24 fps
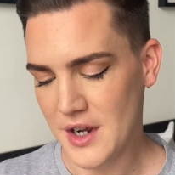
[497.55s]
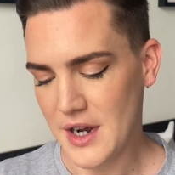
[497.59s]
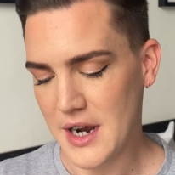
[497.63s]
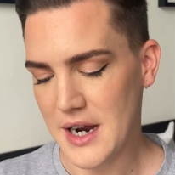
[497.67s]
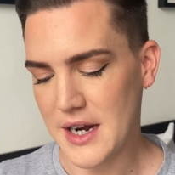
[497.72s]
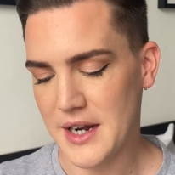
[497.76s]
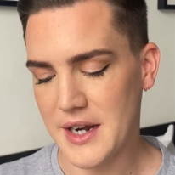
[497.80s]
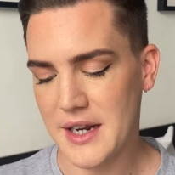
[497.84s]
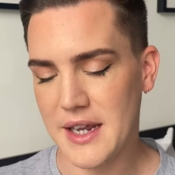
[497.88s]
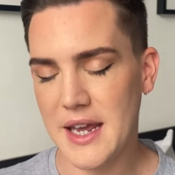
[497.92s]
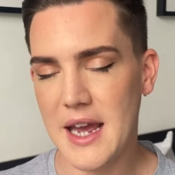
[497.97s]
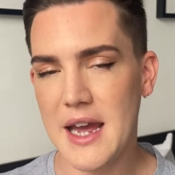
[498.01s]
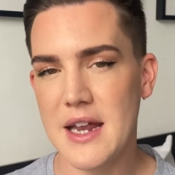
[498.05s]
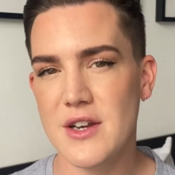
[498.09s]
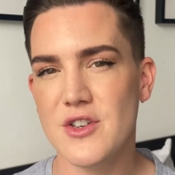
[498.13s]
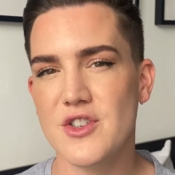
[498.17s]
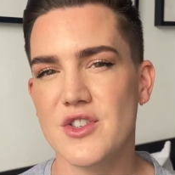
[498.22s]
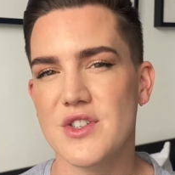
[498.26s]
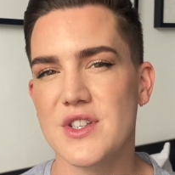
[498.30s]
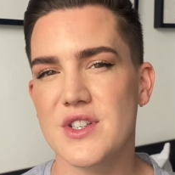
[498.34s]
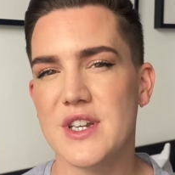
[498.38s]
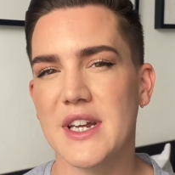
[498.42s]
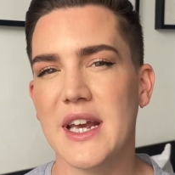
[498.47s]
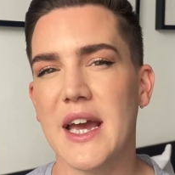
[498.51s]
And again,
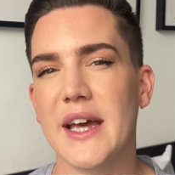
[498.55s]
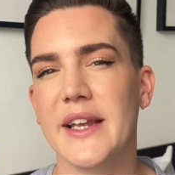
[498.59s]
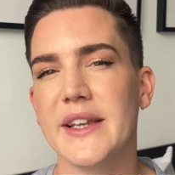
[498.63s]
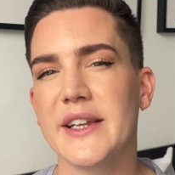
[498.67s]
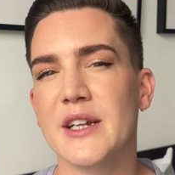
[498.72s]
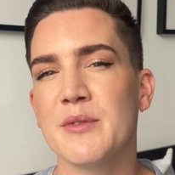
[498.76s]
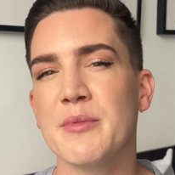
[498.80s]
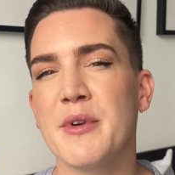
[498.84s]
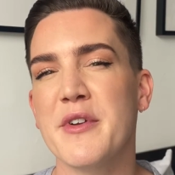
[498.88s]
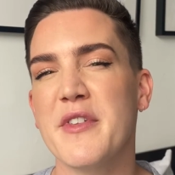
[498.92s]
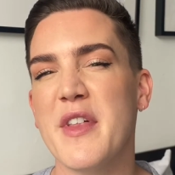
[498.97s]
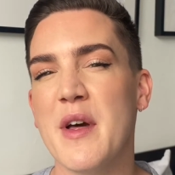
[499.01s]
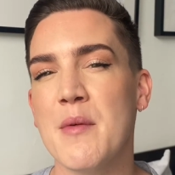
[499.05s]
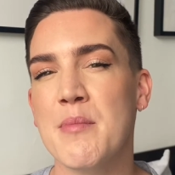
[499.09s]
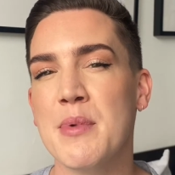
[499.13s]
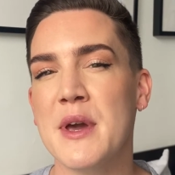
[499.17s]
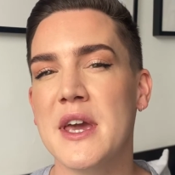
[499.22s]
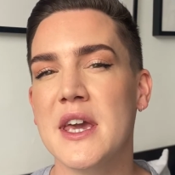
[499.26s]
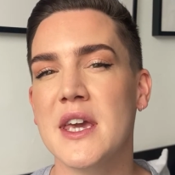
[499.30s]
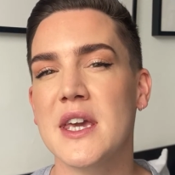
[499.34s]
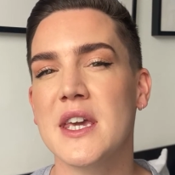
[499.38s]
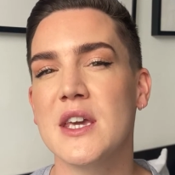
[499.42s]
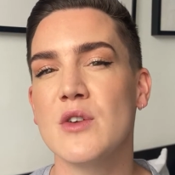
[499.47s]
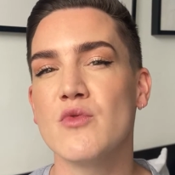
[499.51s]
just to get a little bit of that
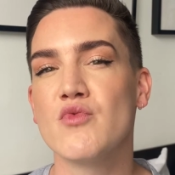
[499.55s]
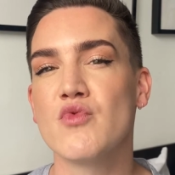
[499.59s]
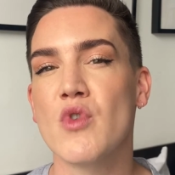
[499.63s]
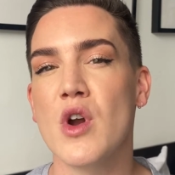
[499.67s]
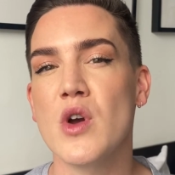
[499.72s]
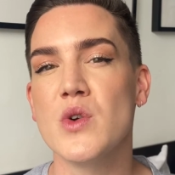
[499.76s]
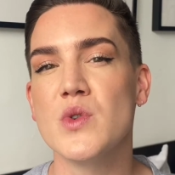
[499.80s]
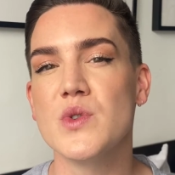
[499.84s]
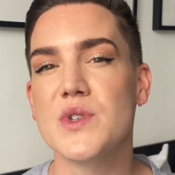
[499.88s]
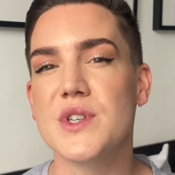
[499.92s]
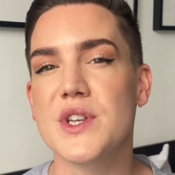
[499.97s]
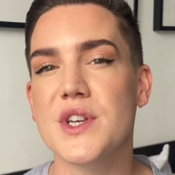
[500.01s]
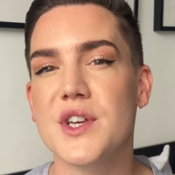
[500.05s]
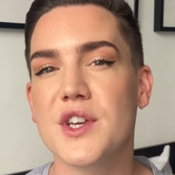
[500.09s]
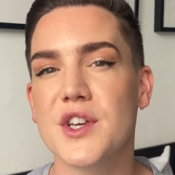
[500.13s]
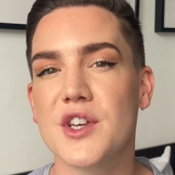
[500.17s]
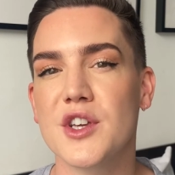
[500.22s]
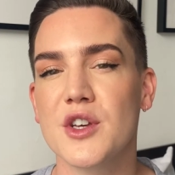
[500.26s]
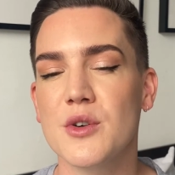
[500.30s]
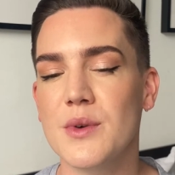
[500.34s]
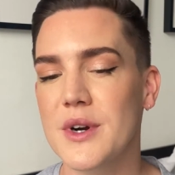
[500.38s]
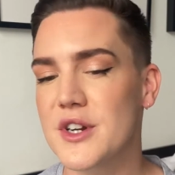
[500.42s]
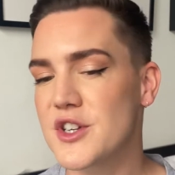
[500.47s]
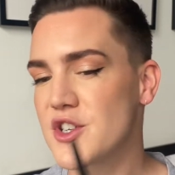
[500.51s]
pinky rosy
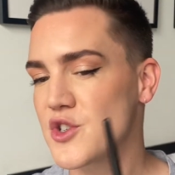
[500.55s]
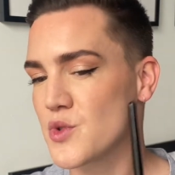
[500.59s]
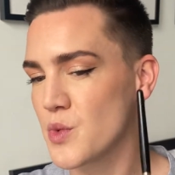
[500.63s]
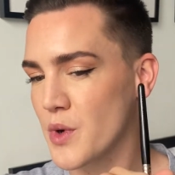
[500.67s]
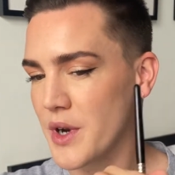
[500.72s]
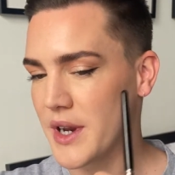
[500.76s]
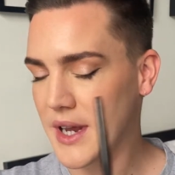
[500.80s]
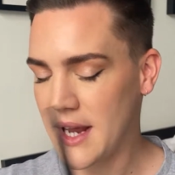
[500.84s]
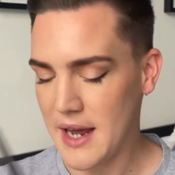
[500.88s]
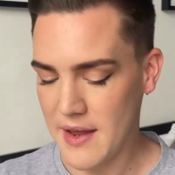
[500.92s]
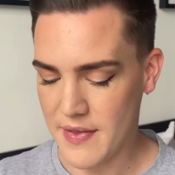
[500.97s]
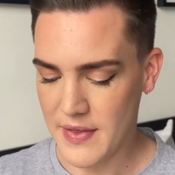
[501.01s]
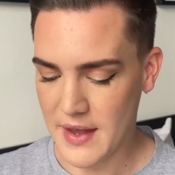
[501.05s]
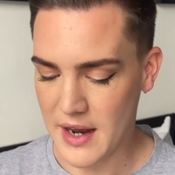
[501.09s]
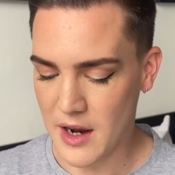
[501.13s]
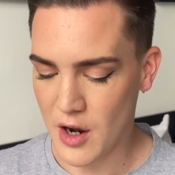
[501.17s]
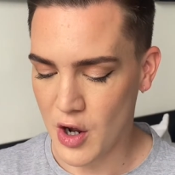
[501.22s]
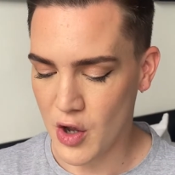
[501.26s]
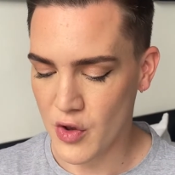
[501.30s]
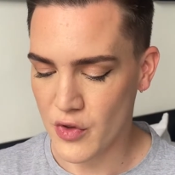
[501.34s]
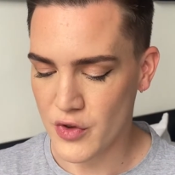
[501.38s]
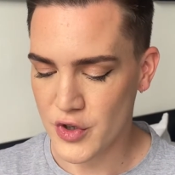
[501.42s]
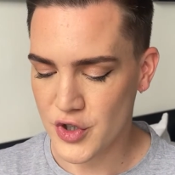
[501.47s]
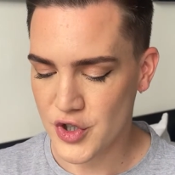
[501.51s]
hue, I just want to get that
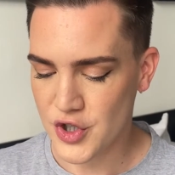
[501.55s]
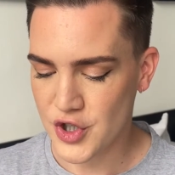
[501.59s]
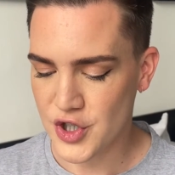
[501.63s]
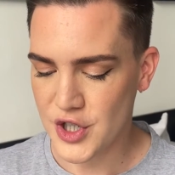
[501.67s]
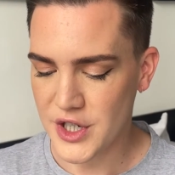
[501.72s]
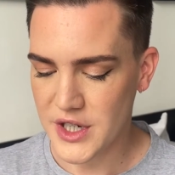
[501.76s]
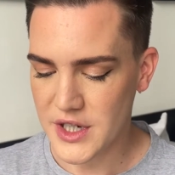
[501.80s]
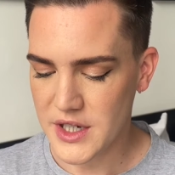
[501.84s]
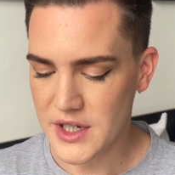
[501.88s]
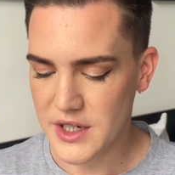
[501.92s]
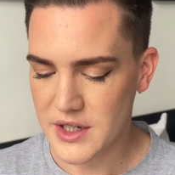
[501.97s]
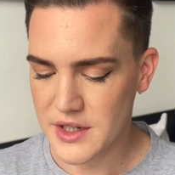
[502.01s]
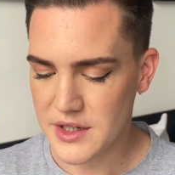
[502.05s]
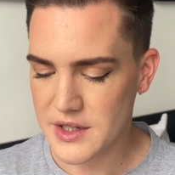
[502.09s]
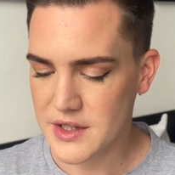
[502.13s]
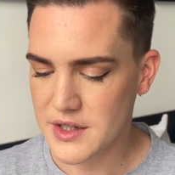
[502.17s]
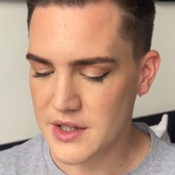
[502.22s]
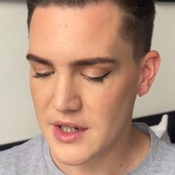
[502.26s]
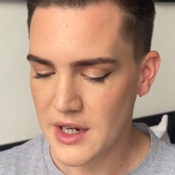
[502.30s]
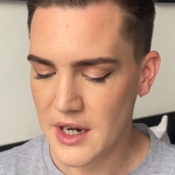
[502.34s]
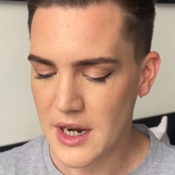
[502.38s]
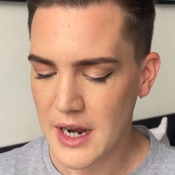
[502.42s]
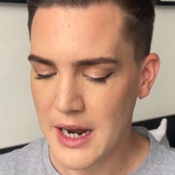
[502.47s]
on the cheeks.